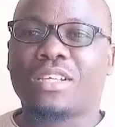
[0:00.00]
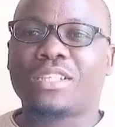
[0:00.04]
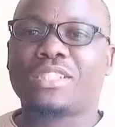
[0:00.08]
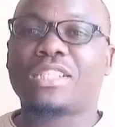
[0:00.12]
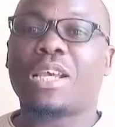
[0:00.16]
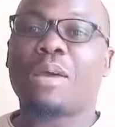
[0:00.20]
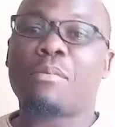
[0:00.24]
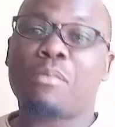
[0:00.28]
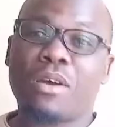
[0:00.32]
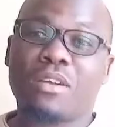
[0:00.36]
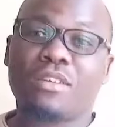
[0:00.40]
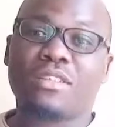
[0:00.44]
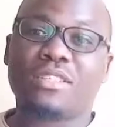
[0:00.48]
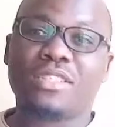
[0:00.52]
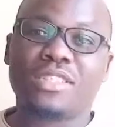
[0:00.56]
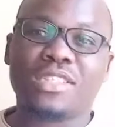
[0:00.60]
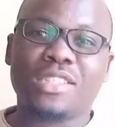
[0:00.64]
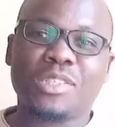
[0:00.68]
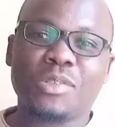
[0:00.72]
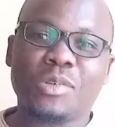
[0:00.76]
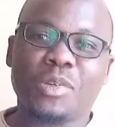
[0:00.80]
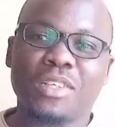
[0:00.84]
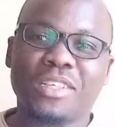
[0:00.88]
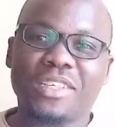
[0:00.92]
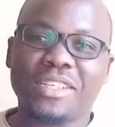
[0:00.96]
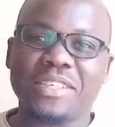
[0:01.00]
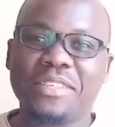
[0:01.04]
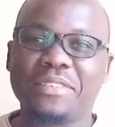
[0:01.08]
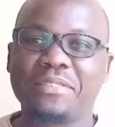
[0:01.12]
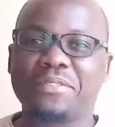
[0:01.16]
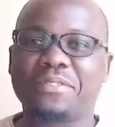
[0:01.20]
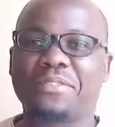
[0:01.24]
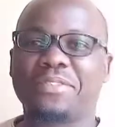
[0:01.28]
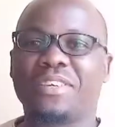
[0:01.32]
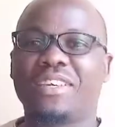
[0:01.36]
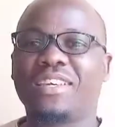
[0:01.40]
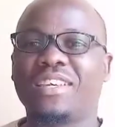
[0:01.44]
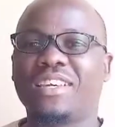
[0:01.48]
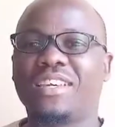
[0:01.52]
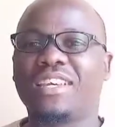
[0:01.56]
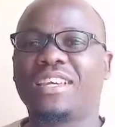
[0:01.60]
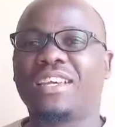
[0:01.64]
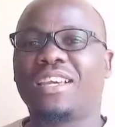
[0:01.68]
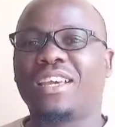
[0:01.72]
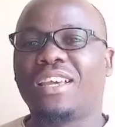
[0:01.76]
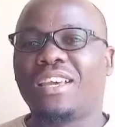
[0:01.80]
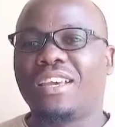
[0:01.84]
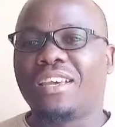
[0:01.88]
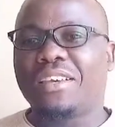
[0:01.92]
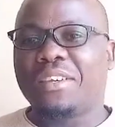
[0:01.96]
Someone is still on leave here,
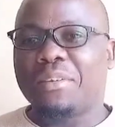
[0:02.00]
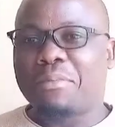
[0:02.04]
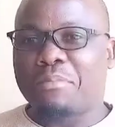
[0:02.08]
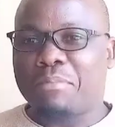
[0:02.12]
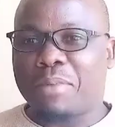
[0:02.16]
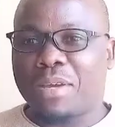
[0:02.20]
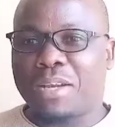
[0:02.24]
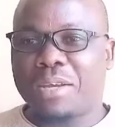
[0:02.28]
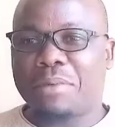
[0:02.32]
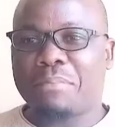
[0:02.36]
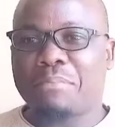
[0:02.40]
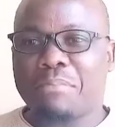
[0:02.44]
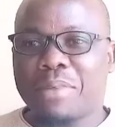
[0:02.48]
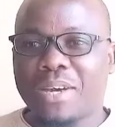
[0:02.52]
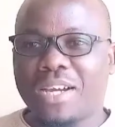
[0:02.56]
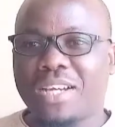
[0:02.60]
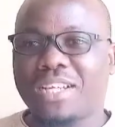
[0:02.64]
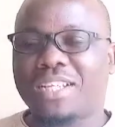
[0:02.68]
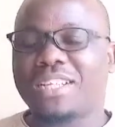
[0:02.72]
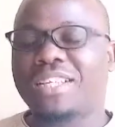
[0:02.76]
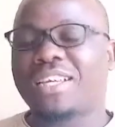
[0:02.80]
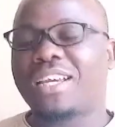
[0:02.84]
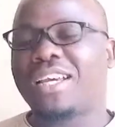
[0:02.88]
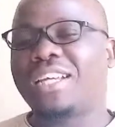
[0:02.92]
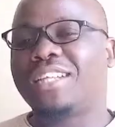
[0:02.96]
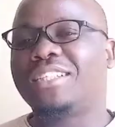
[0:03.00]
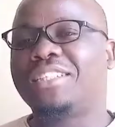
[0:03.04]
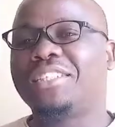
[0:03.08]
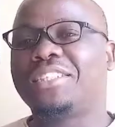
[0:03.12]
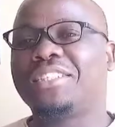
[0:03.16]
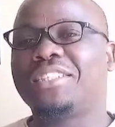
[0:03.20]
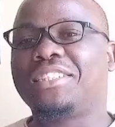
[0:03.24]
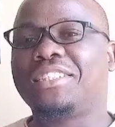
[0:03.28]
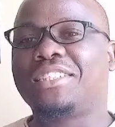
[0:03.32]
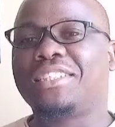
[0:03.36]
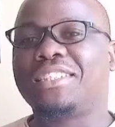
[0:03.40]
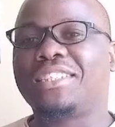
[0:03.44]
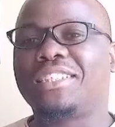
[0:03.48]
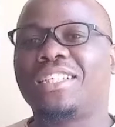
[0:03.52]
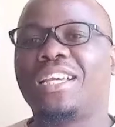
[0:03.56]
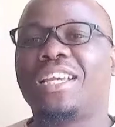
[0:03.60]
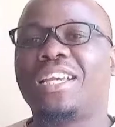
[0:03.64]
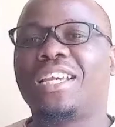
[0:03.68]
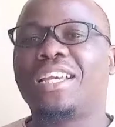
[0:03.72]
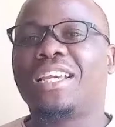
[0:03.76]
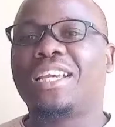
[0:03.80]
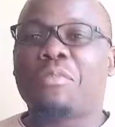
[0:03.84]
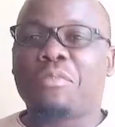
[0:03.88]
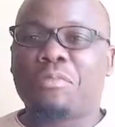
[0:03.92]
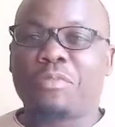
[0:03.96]
but I'm back, and
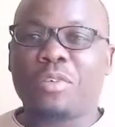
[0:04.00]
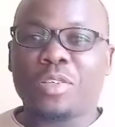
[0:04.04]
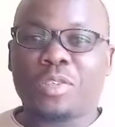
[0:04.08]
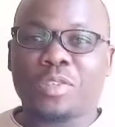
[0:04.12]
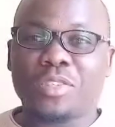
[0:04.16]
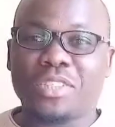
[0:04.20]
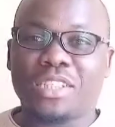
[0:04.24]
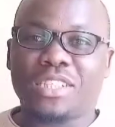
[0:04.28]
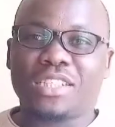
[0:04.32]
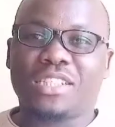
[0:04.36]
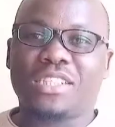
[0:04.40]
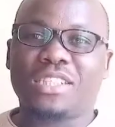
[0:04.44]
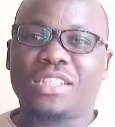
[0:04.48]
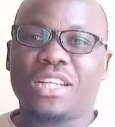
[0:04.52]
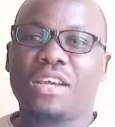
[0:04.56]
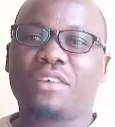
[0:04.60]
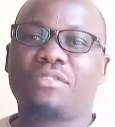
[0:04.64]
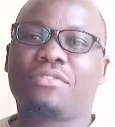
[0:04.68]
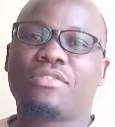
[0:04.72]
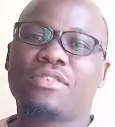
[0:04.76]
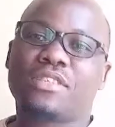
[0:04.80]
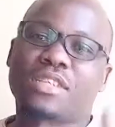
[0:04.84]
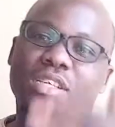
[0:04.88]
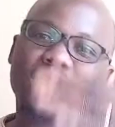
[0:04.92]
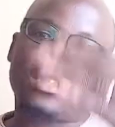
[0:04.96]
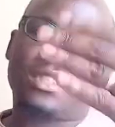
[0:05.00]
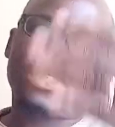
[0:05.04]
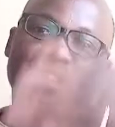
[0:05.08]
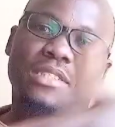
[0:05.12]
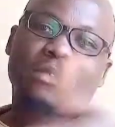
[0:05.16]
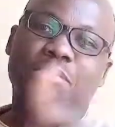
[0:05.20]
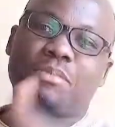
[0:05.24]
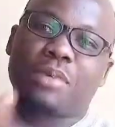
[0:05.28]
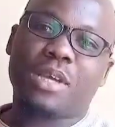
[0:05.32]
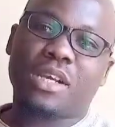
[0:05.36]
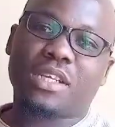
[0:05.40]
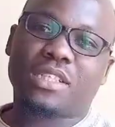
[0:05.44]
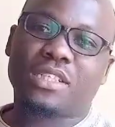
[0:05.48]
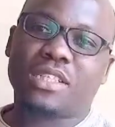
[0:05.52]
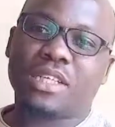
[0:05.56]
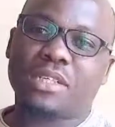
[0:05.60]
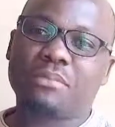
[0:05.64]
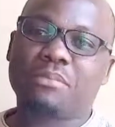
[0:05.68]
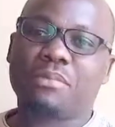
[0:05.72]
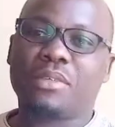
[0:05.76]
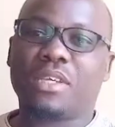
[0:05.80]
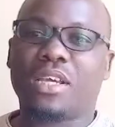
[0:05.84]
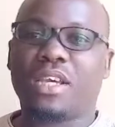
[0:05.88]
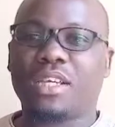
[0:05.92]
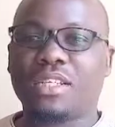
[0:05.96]
fortunate enough is that she's
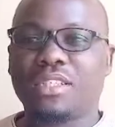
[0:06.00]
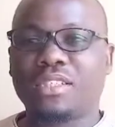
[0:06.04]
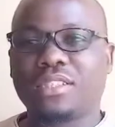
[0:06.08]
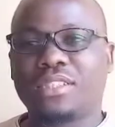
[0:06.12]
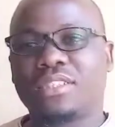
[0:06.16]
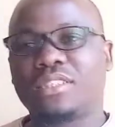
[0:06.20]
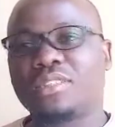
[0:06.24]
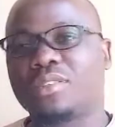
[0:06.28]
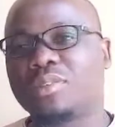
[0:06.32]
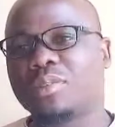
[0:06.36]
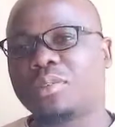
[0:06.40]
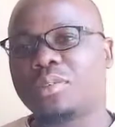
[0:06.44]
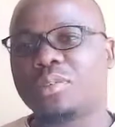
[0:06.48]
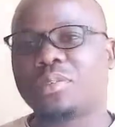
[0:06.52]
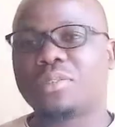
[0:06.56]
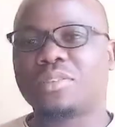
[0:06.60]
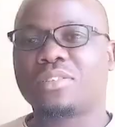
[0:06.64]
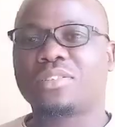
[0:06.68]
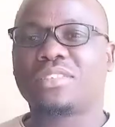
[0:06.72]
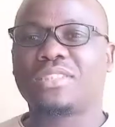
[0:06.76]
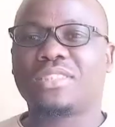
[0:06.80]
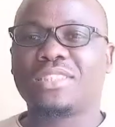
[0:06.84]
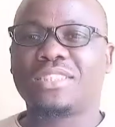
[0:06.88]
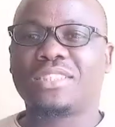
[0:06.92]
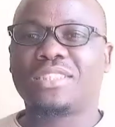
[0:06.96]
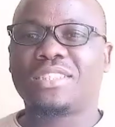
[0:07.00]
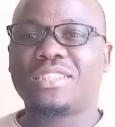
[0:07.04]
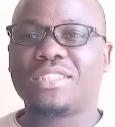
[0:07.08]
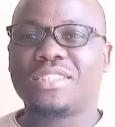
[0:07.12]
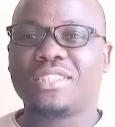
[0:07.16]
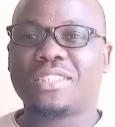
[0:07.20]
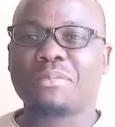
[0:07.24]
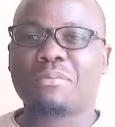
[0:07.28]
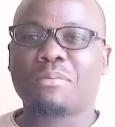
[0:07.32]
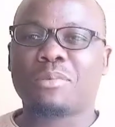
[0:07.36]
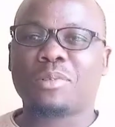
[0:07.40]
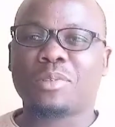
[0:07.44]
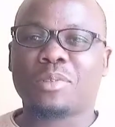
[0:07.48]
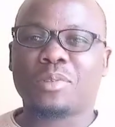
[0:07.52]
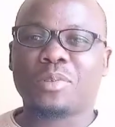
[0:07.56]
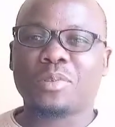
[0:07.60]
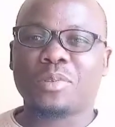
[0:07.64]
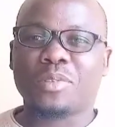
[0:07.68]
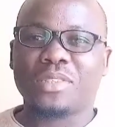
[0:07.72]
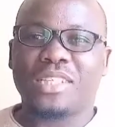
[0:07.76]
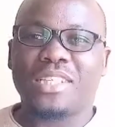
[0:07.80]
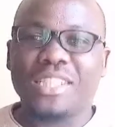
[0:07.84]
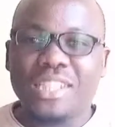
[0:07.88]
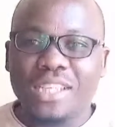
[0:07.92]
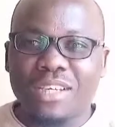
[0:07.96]
actually behind, so she's able
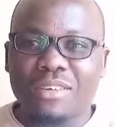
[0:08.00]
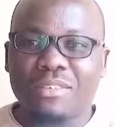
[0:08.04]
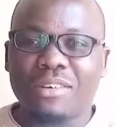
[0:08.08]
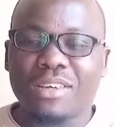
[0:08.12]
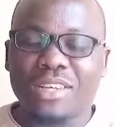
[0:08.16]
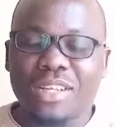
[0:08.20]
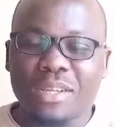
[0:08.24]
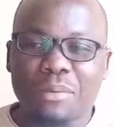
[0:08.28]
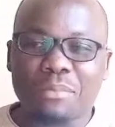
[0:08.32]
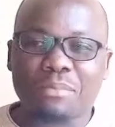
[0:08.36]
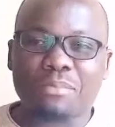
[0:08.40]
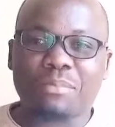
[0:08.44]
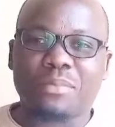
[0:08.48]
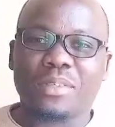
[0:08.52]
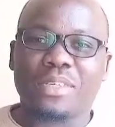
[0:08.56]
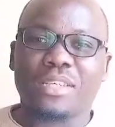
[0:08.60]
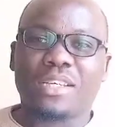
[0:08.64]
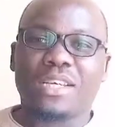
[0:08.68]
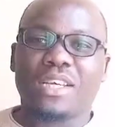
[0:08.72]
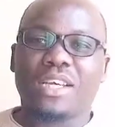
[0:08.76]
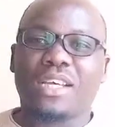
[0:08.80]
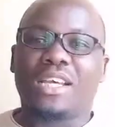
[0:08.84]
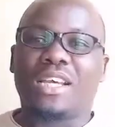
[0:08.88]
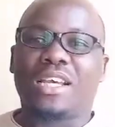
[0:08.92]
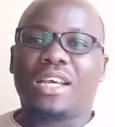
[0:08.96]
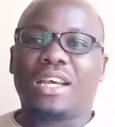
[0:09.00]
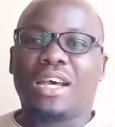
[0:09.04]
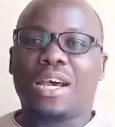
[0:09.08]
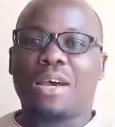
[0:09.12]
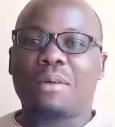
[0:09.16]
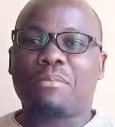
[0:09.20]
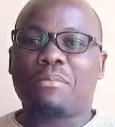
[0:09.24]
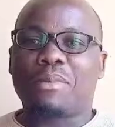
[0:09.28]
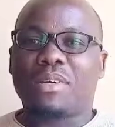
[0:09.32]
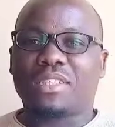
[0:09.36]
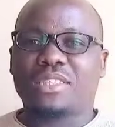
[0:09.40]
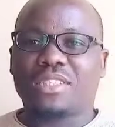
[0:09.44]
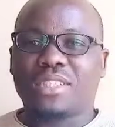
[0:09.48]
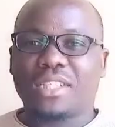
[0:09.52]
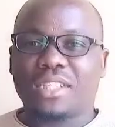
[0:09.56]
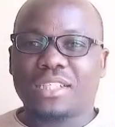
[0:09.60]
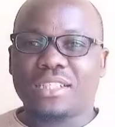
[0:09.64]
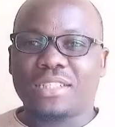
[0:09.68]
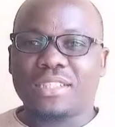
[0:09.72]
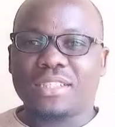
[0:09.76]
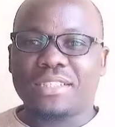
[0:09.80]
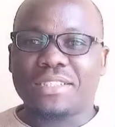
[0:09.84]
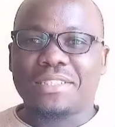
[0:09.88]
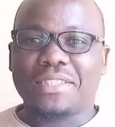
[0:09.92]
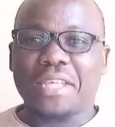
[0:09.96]
to hear what I'm
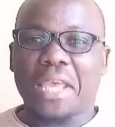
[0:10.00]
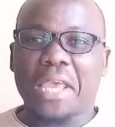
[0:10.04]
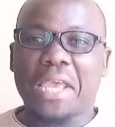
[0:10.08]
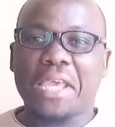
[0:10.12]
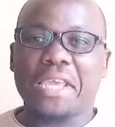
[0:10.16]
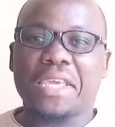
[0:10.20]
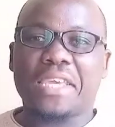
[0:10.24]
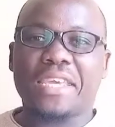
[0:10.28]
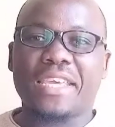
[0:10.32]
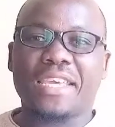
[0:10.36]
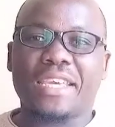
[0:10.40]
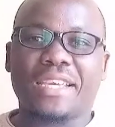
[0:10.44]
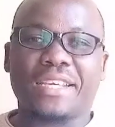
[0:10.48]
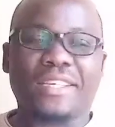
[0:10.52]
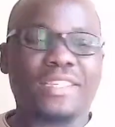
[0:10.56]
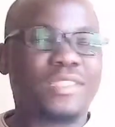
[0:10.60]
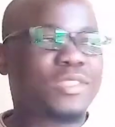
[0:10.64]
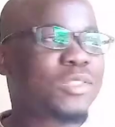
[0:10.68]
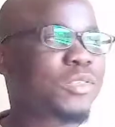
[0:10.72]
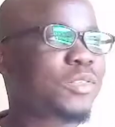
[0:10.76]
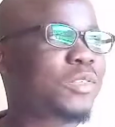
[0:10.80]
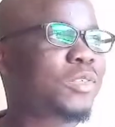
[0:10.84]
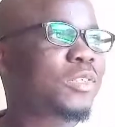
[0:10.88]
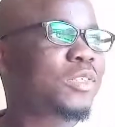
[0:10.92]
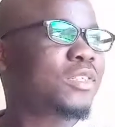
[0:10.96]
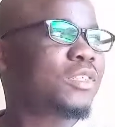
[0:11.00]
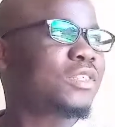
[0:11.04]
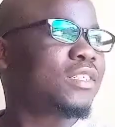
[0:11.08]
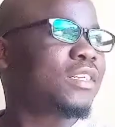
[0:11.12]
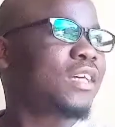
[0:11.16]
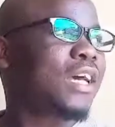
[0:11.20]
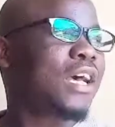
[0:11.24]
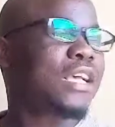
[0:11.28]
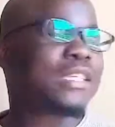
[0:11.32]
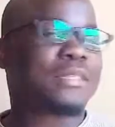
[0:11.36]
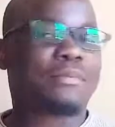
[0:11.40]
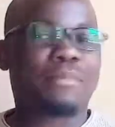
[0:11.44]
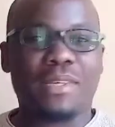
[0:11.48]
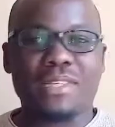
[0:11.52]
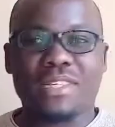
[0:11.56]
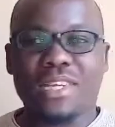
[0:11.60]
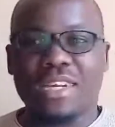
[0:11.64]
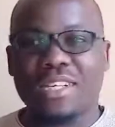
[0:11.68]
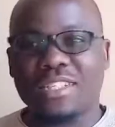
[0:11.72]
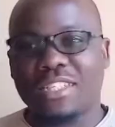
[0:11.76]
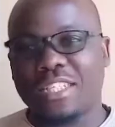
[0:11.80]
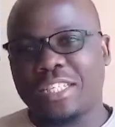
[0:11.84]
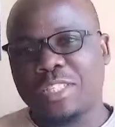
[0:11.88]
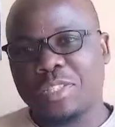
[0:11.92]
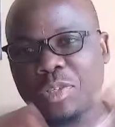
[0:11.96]
actually saying here. So as much
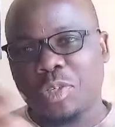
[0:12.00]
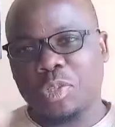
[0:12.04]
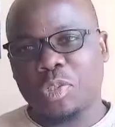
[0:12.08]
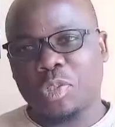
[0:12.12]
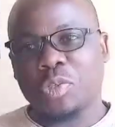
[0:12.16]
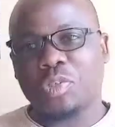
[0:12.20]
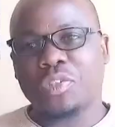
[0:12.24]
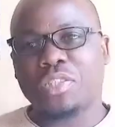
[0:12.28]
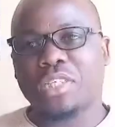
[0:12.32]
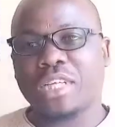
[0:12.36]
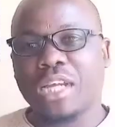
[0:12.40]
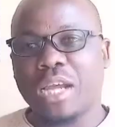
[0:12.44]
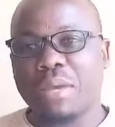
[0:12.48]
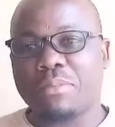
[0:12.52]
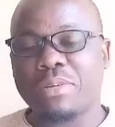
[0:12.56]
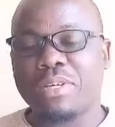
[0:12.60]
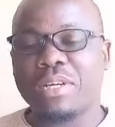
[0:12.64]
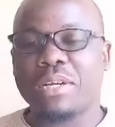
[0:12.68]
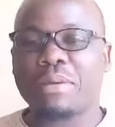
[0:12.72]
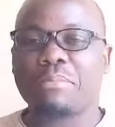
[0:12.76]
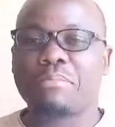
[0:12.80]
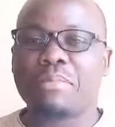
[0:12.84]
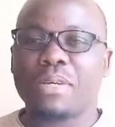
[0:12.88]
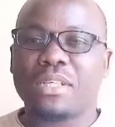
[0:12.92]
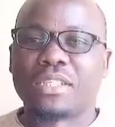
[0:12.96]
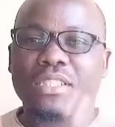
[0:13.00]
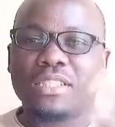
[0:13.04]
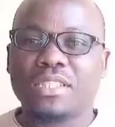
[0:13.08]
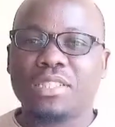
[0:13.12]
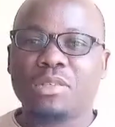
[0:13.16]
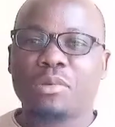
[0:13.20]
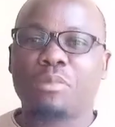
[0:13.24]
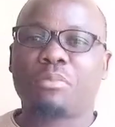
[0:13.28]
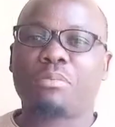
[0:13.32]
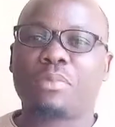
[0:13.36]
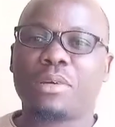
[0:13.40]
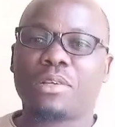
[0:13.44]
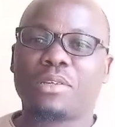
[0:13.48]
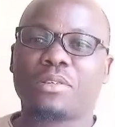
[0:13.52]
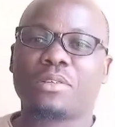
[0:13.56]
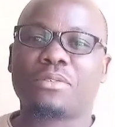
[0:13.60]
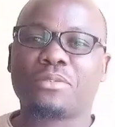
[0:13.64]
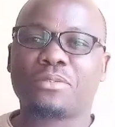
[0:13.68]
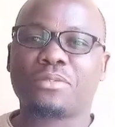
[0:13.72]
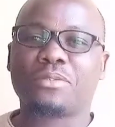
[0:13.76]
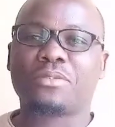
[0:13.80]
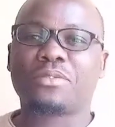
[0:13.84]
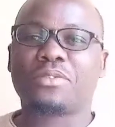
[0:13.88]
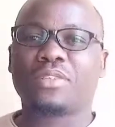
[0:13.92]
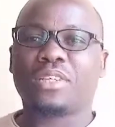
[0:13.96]
as she's not on camera, but still part
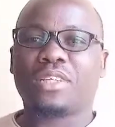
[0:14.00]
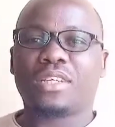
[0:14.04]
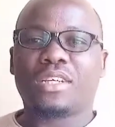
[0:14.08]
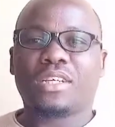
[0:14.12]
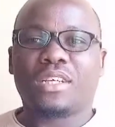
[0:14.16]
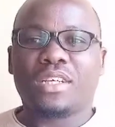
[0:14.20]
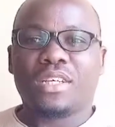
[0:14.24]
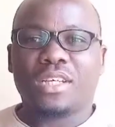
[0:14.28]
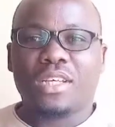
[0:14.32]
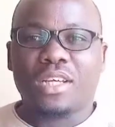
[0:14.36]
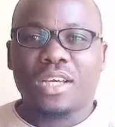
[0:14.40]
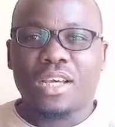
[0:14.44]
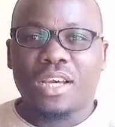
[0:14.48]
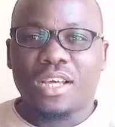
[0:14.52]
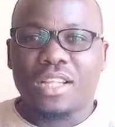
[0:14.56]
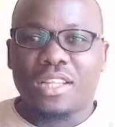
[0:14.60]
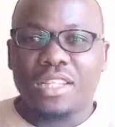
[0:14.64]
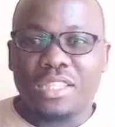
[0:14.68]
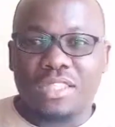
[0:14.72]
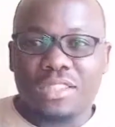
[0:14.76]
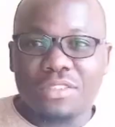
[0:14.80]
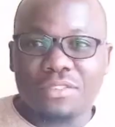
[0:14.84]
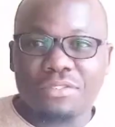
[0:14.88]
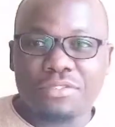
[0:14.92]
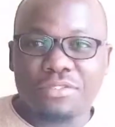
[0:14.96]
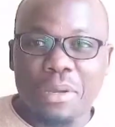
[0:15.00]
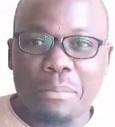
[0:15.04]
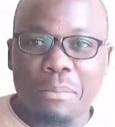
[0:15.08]
of this